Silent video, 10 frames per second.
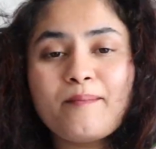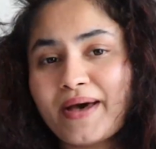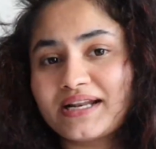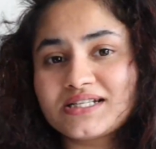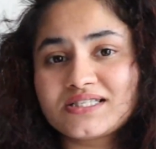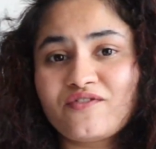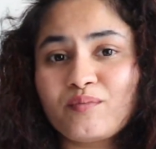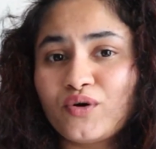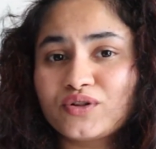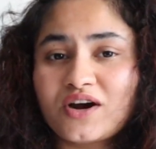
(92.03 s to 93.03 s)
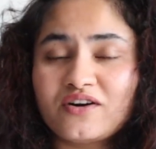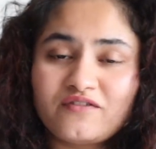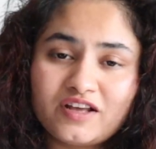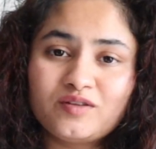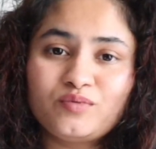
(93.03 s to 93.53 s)
Patterns for both are
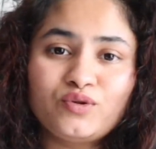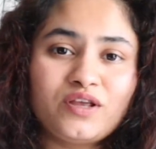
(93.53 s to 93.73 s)
available